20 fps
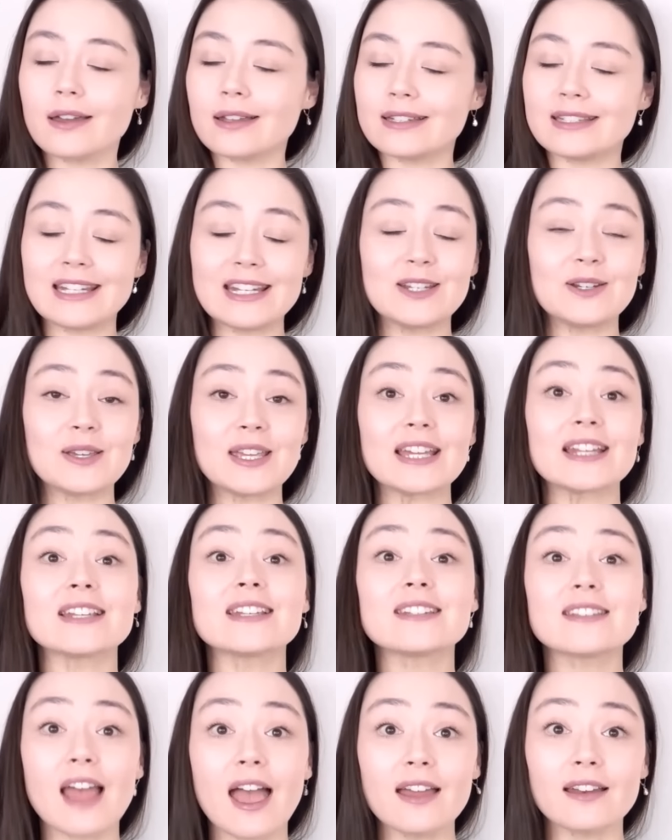Did you get
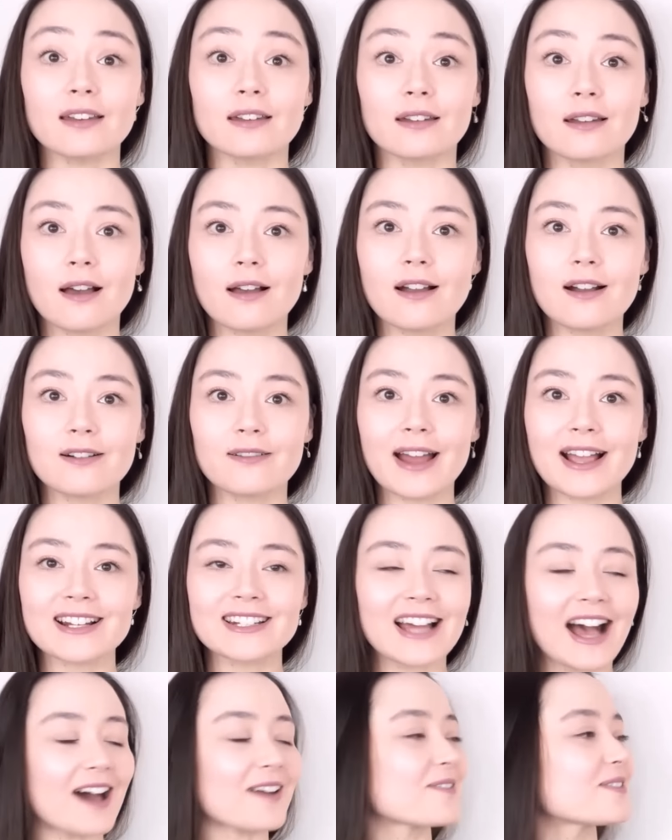10 correct
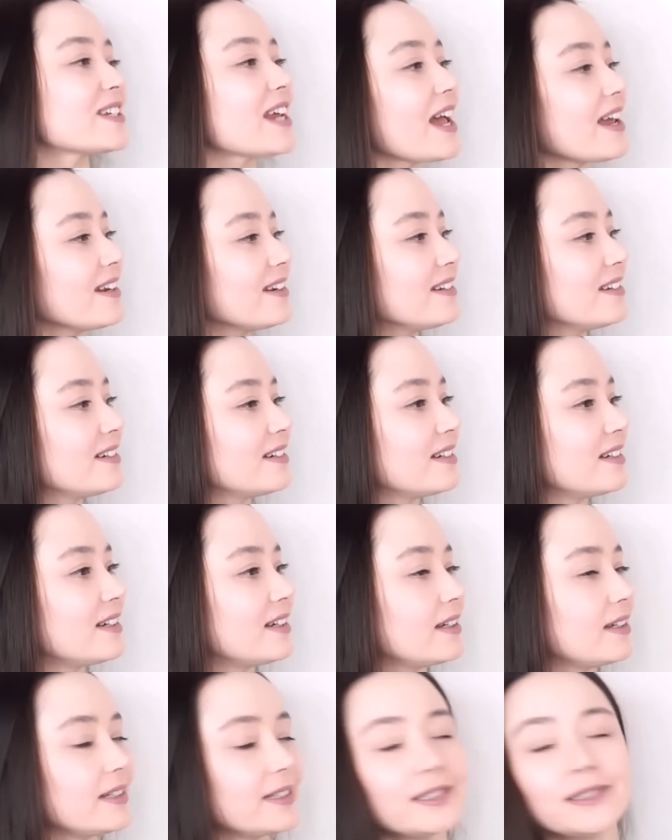out of 10?
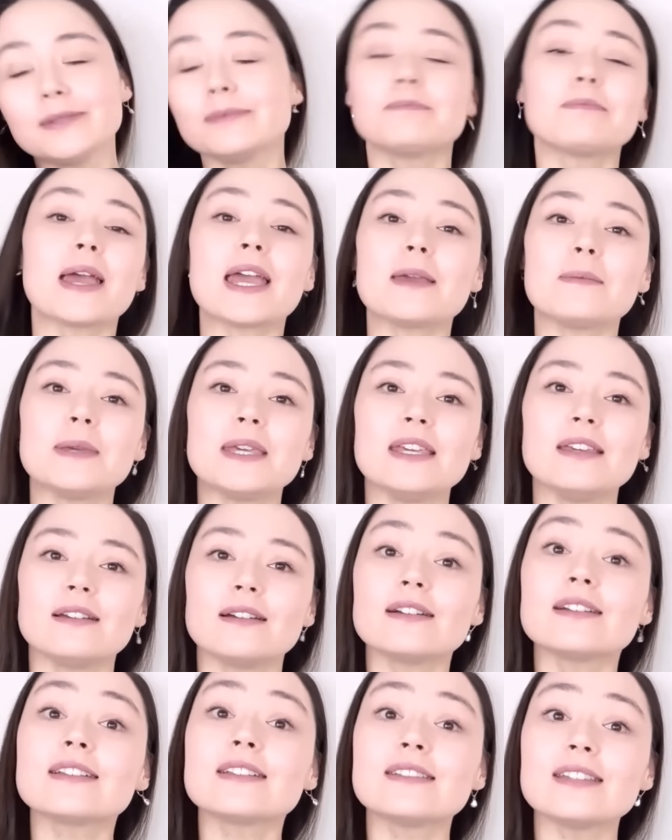Maybe
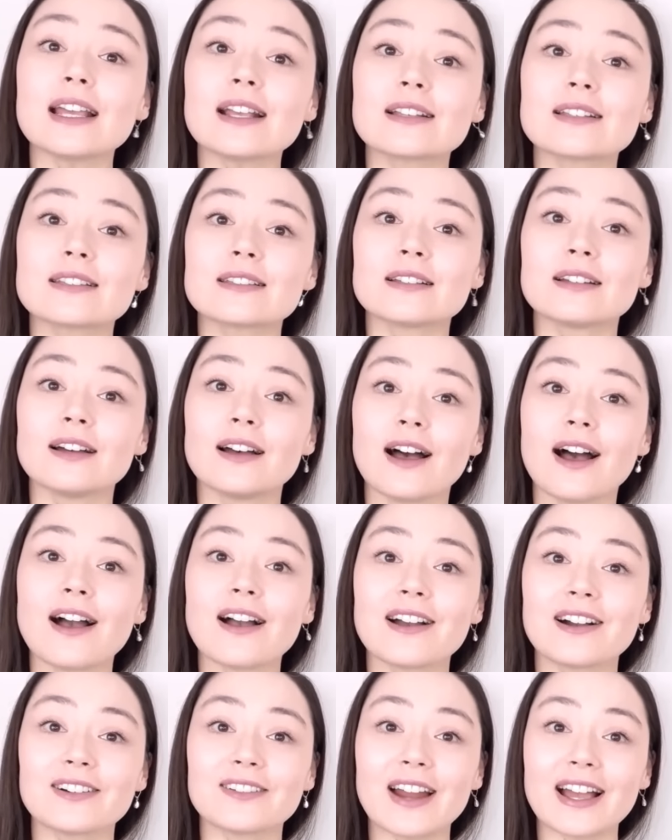6
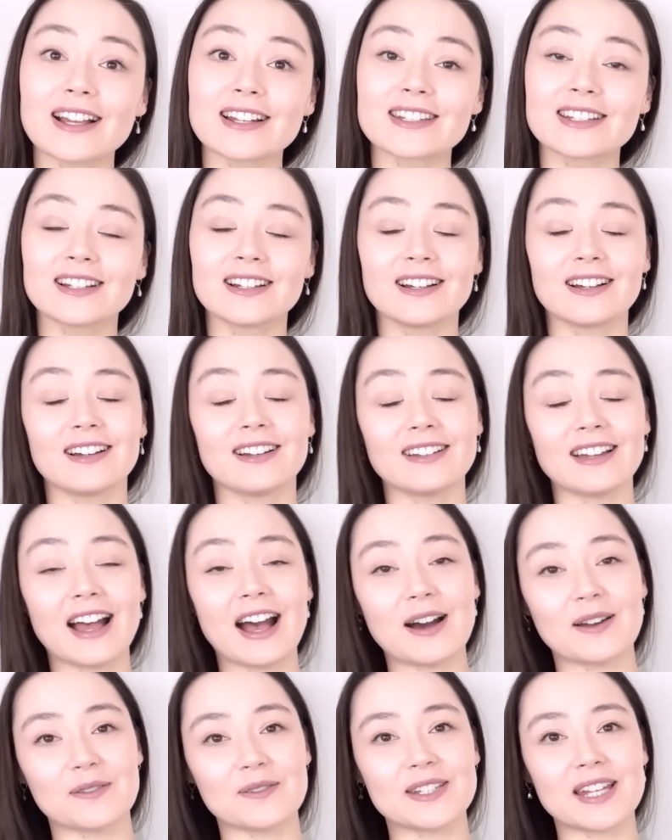correct
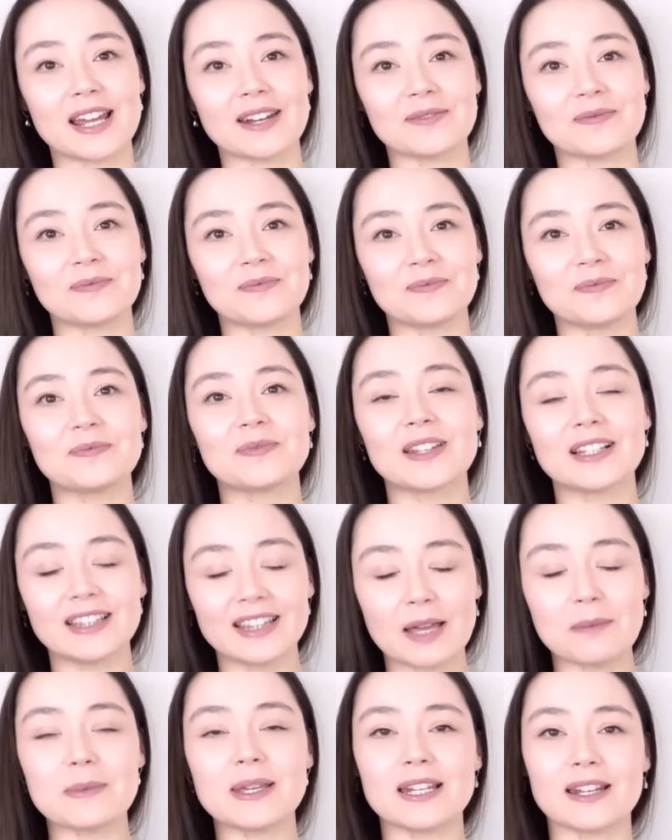out of 10.
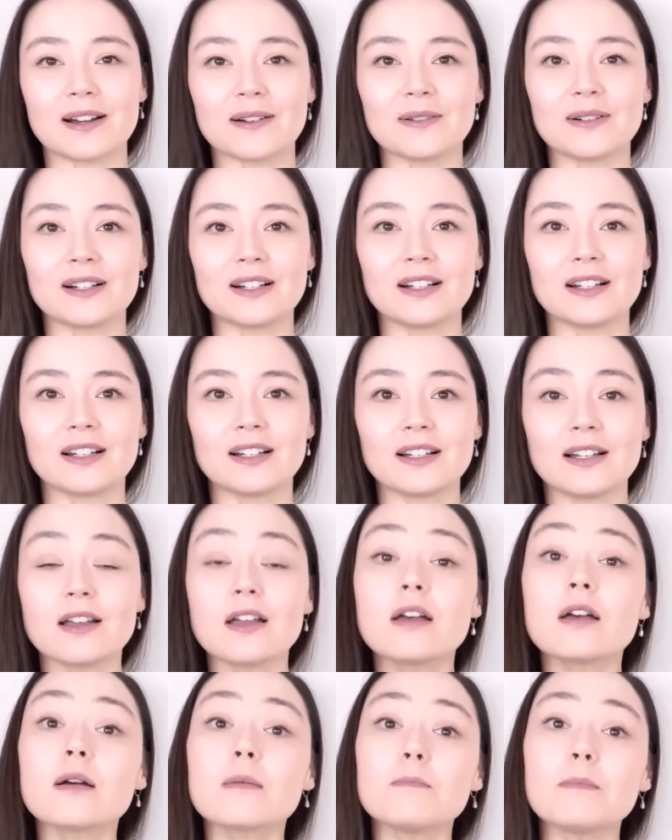Let me know.
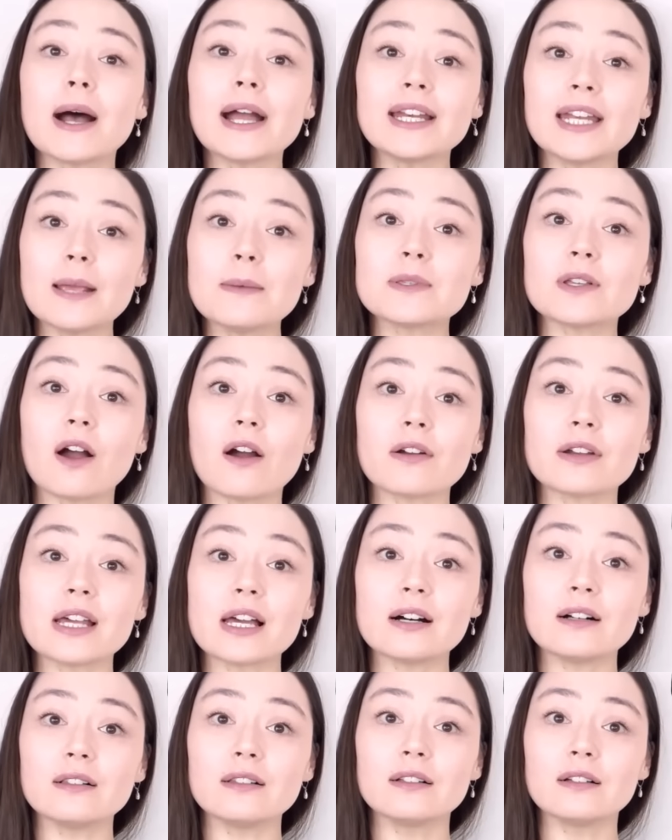My name's
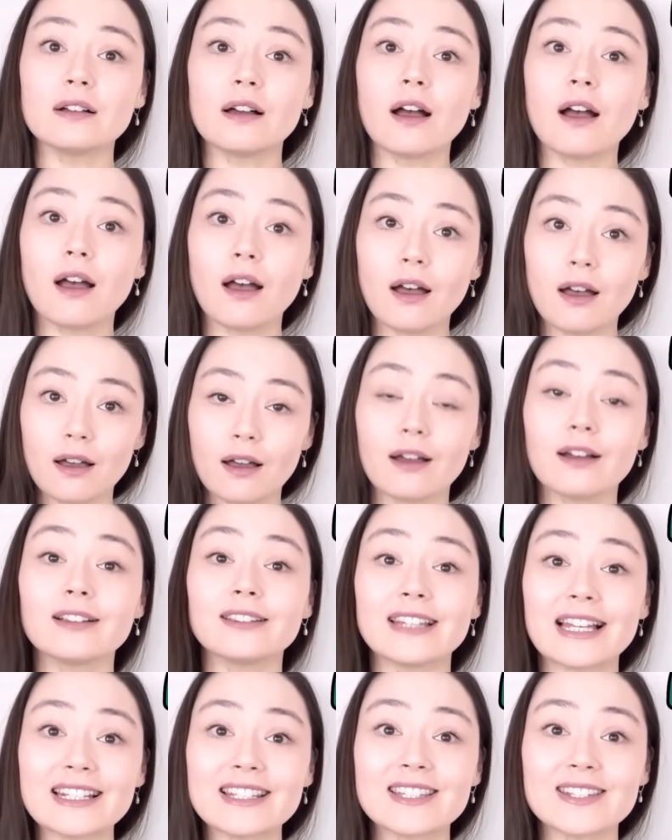Arnel.
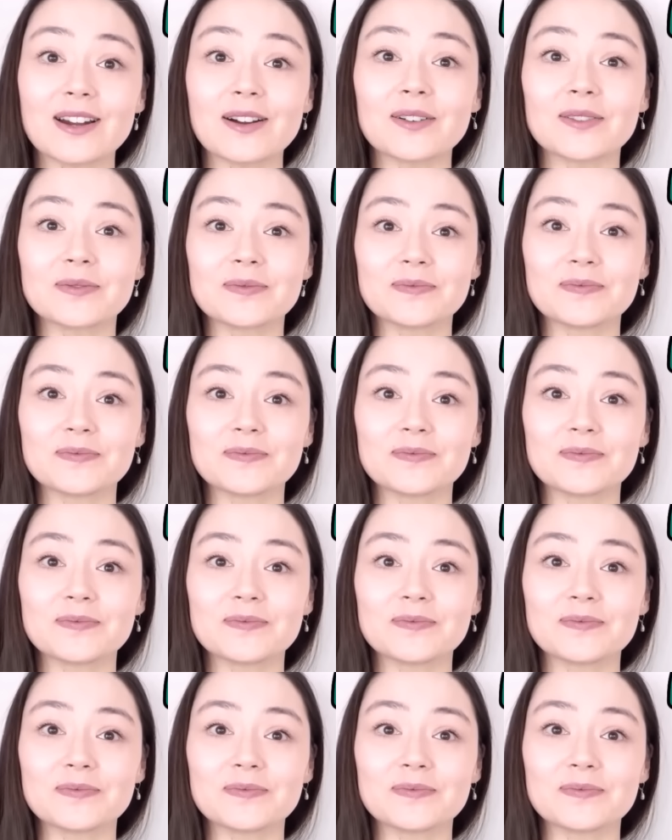Let's start.